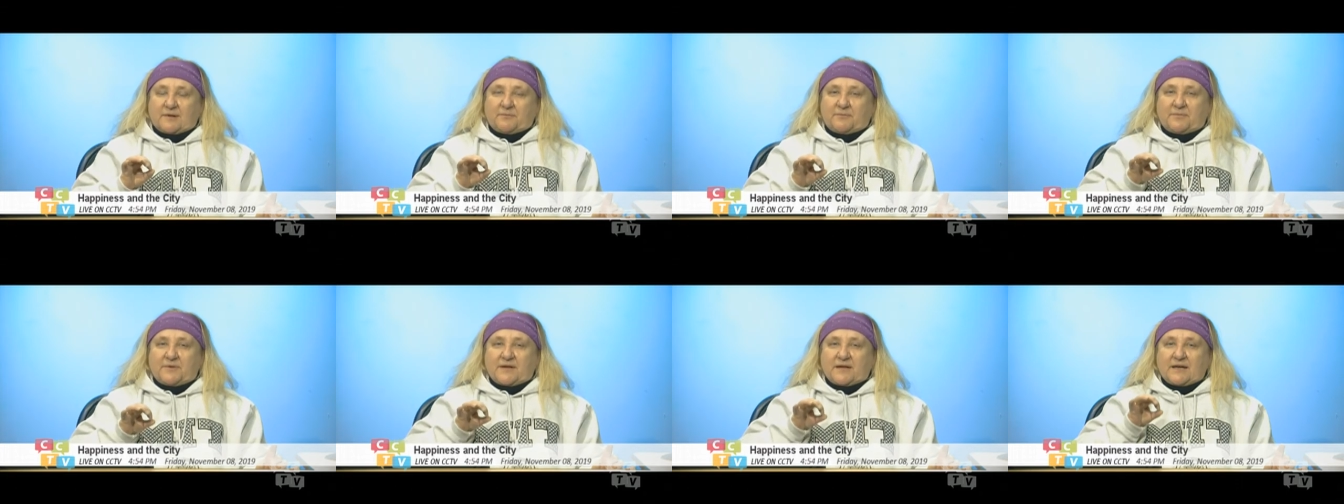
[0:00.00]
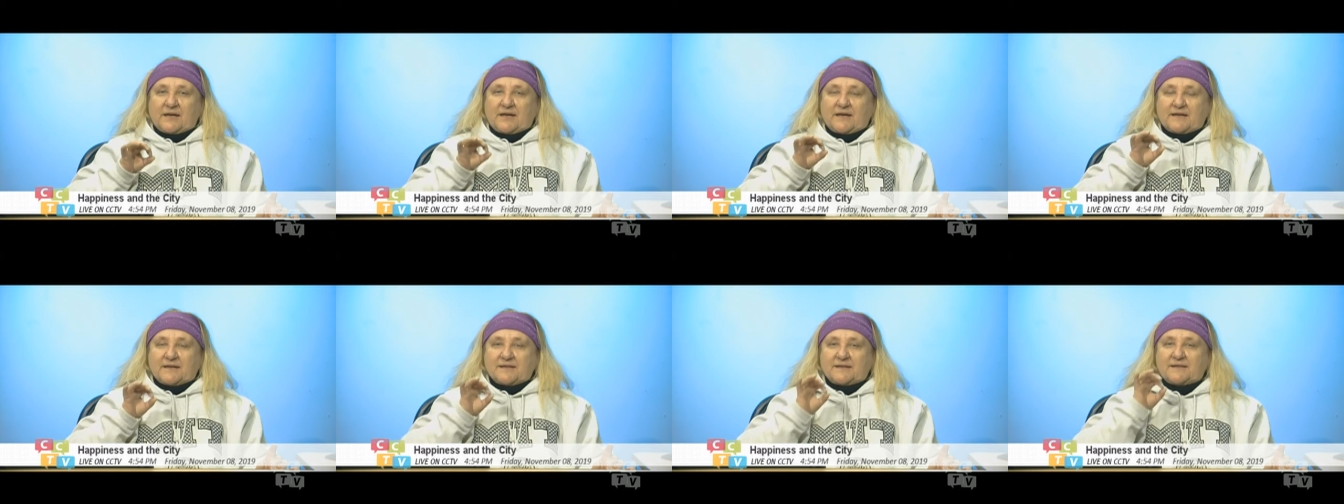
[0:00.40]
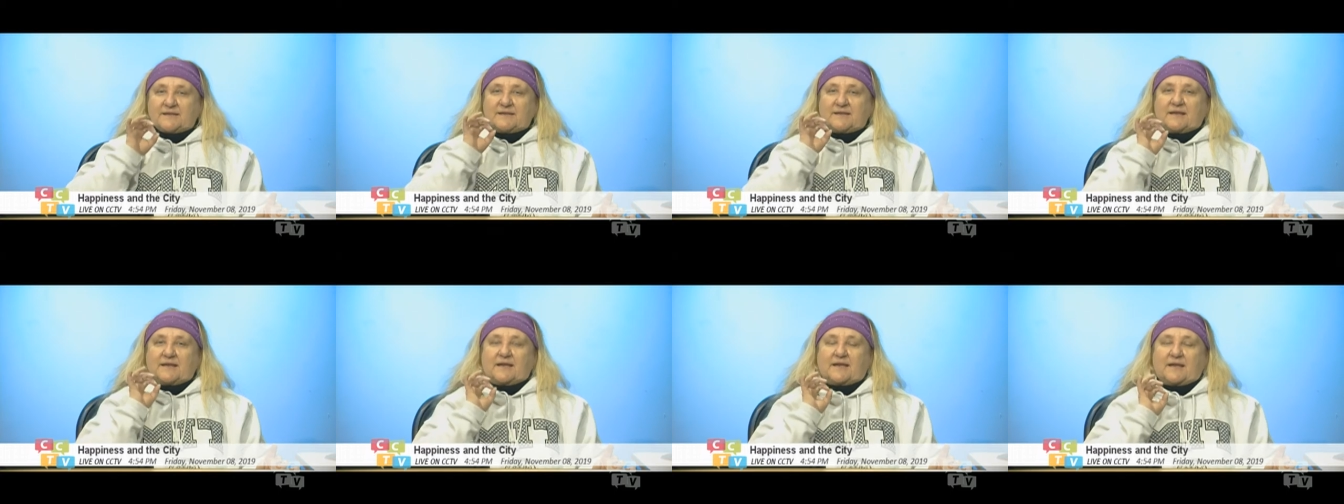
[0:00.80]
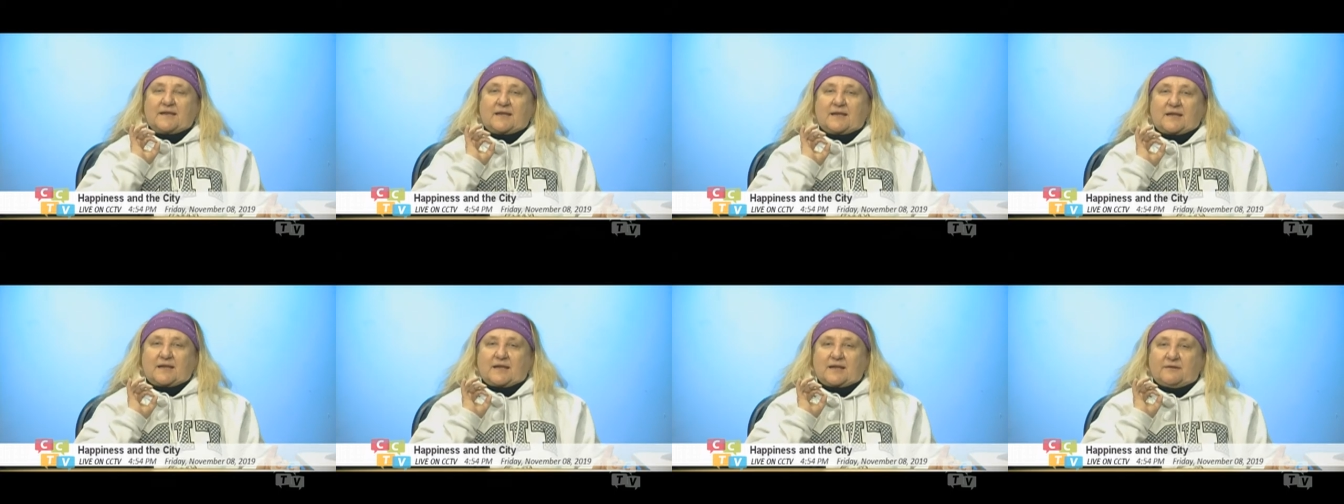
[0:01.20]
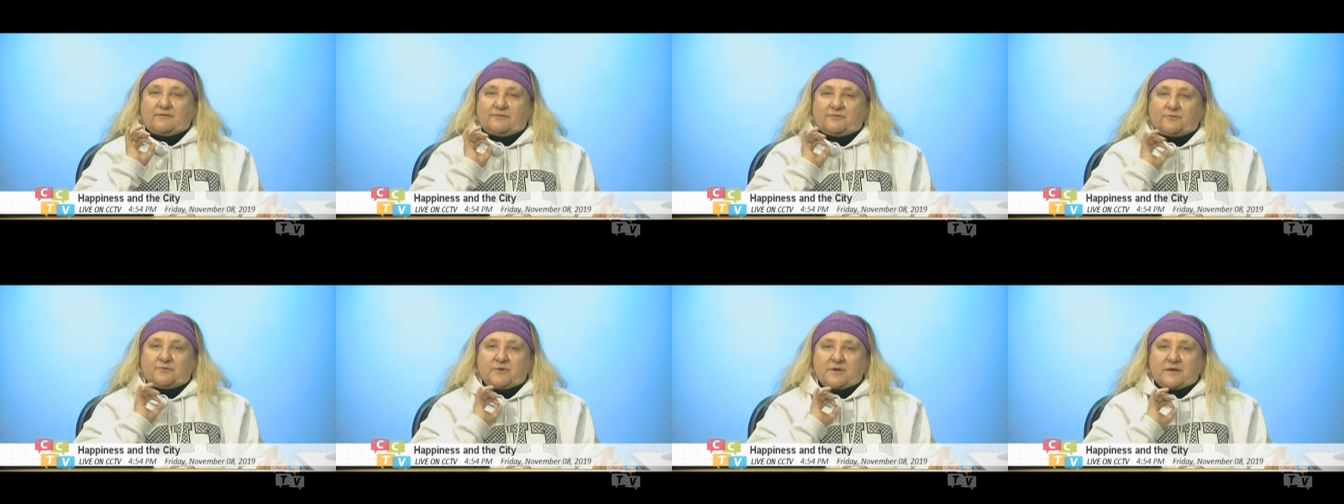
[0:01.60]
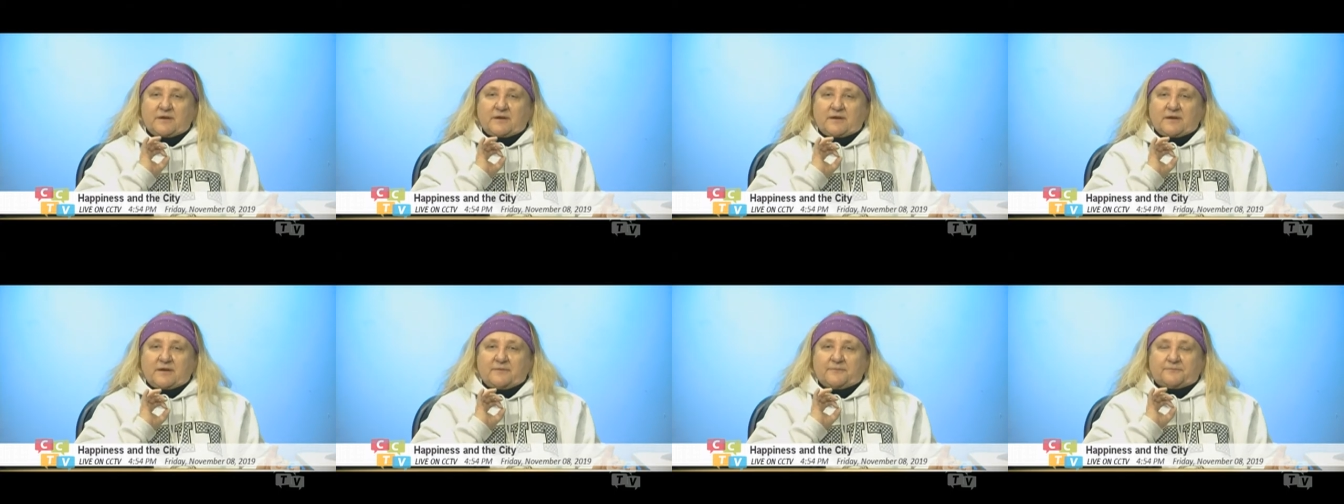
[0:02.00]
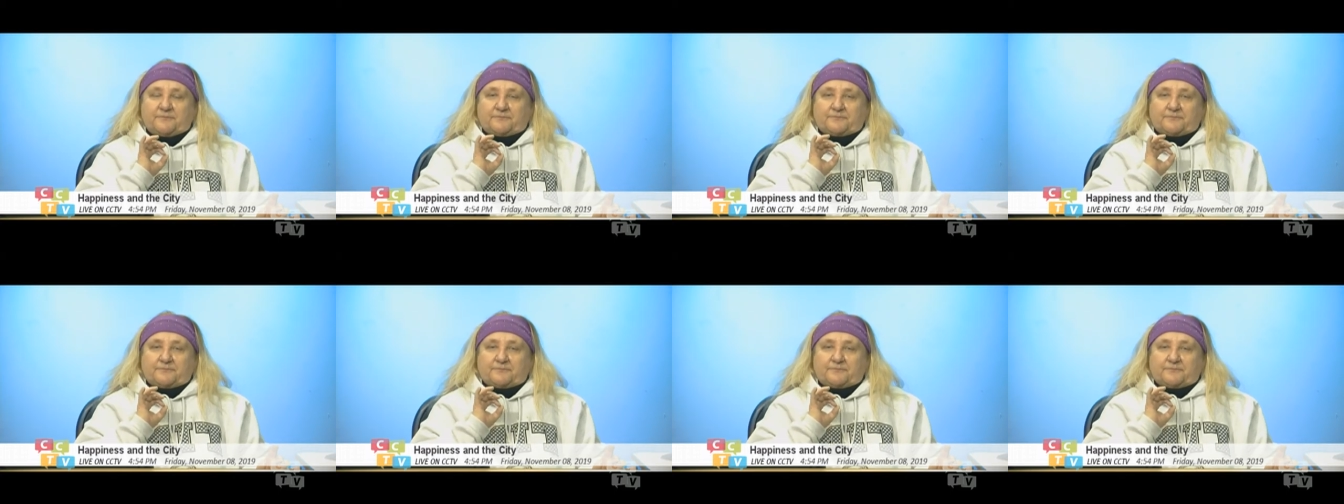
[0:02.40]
because if we